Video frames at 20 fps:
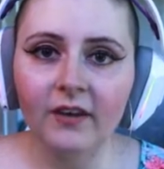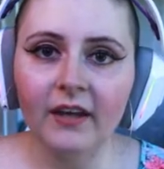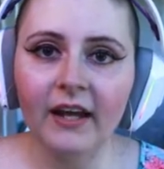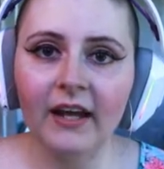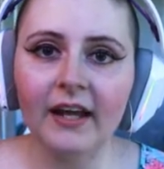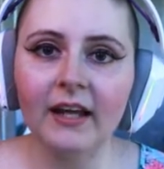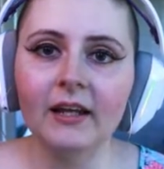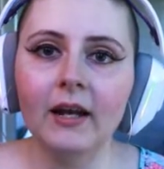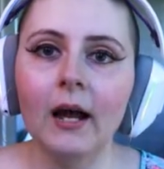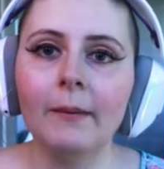
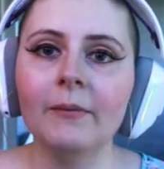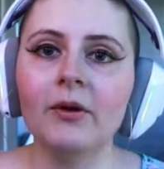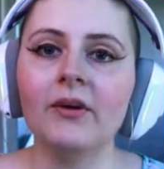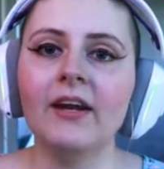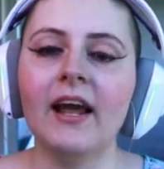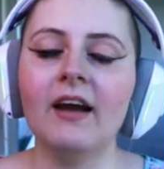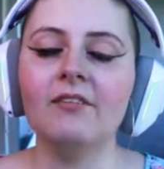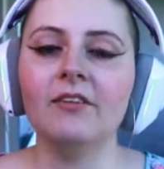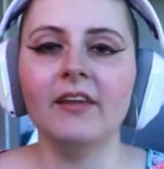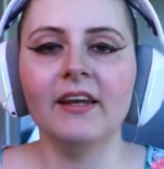And I'm going to
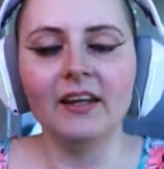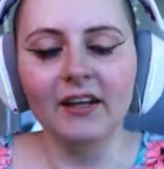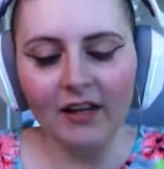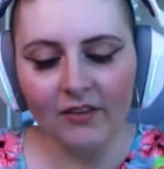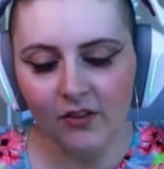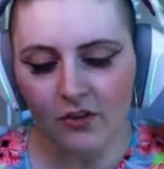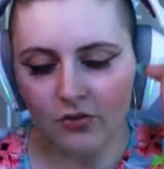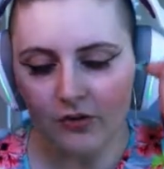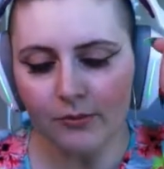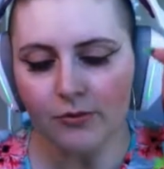have a link in
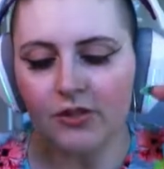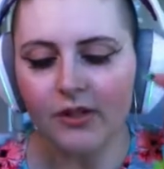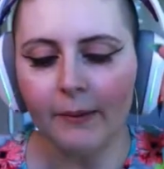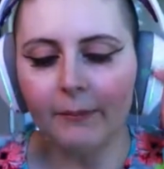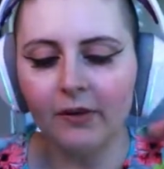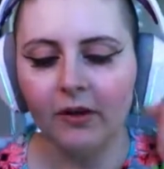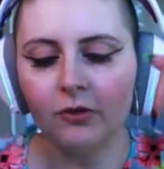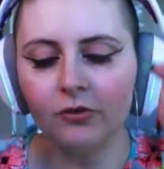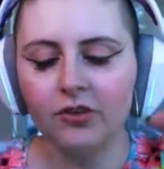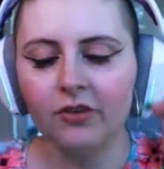the description down
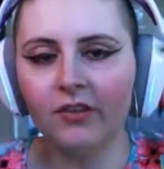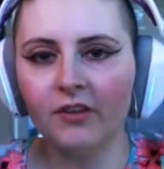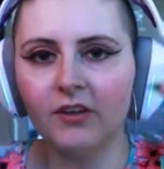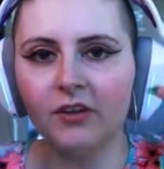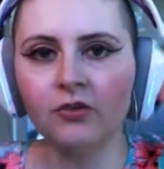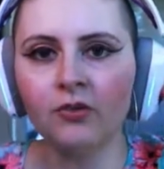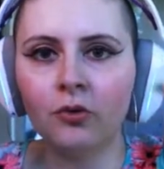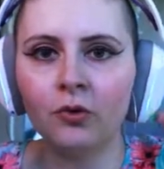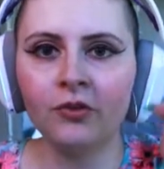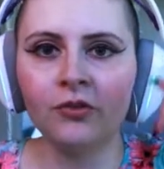below to the
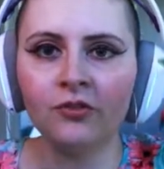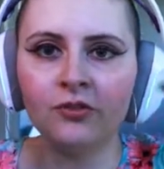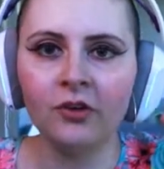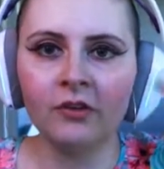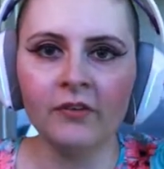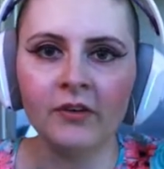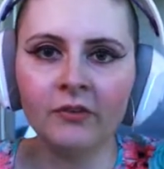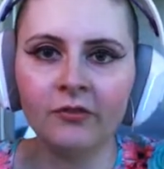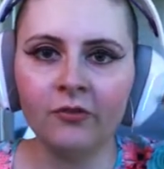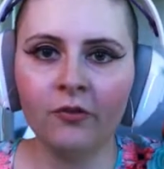Discord
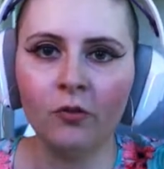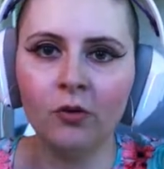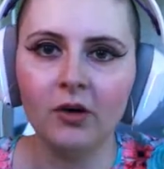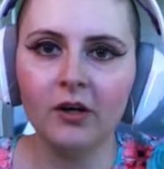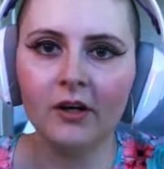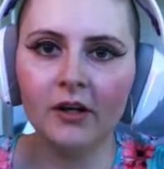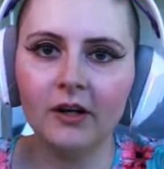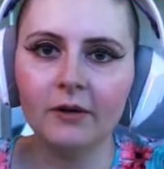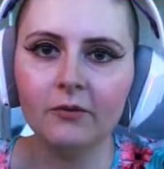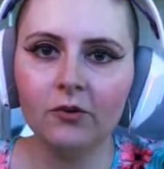server
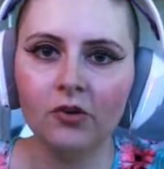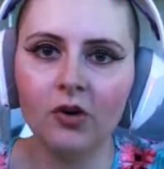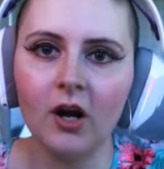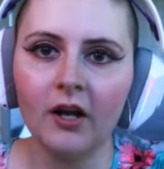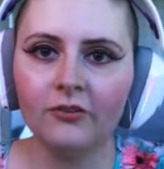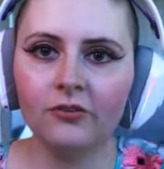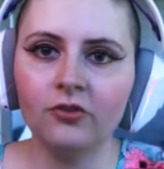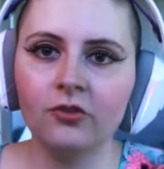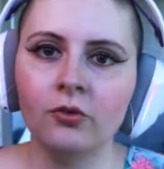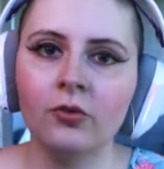for
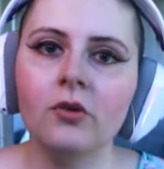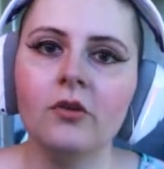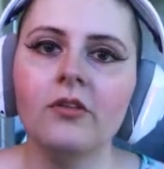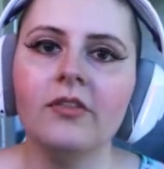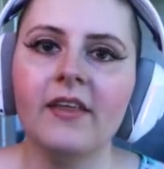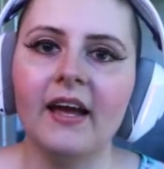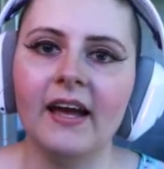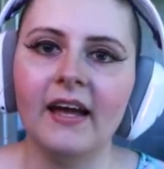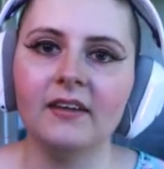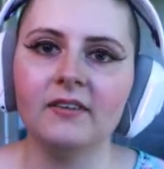Cross Duel
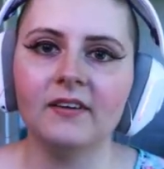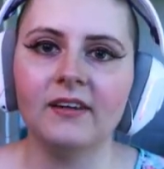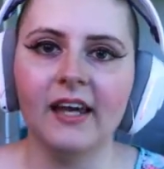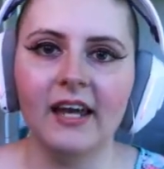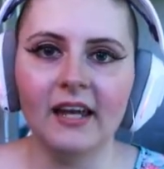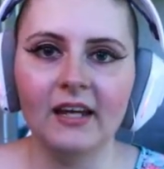that Decade